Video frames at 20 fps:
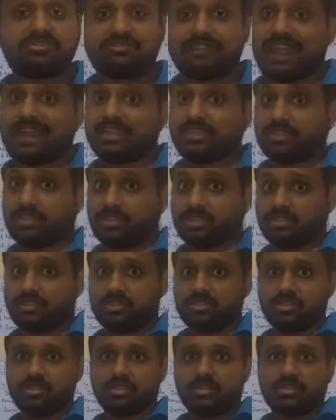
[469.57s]
factor.
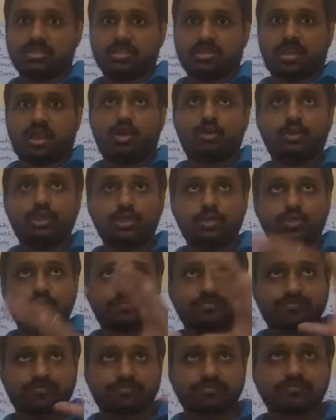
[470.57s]

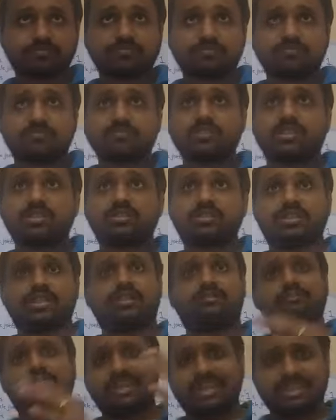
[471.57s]

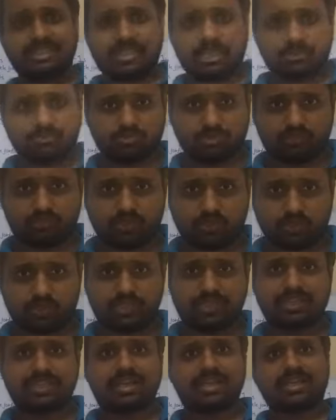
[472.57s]
There are many types of
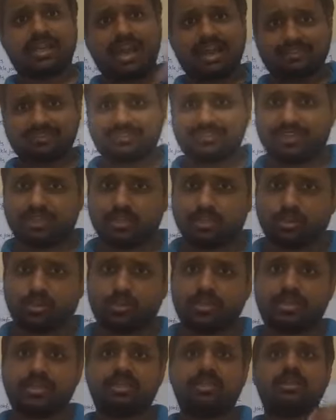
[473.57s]
loading like axial
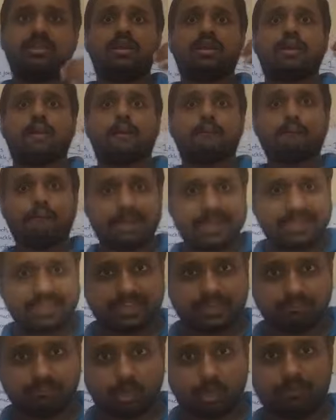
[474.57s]
loading,
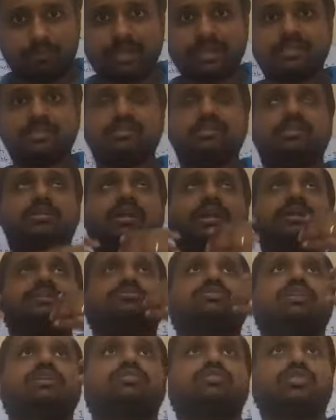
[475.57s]
bending moment,
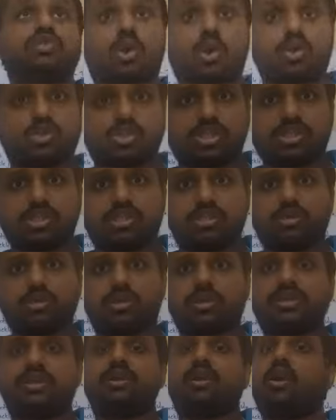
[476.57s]
as well as torsional
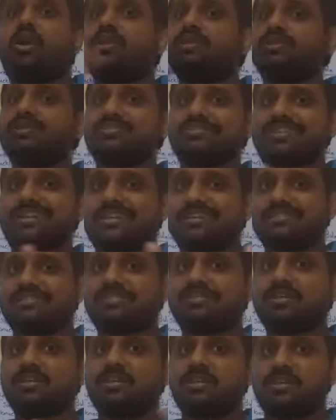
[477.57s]
loading. All these
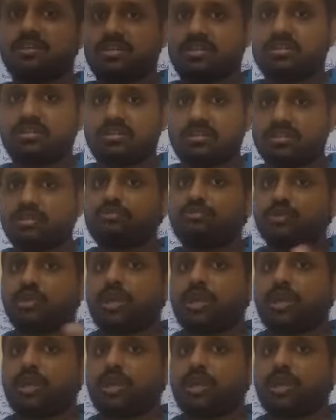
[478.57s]
things, if you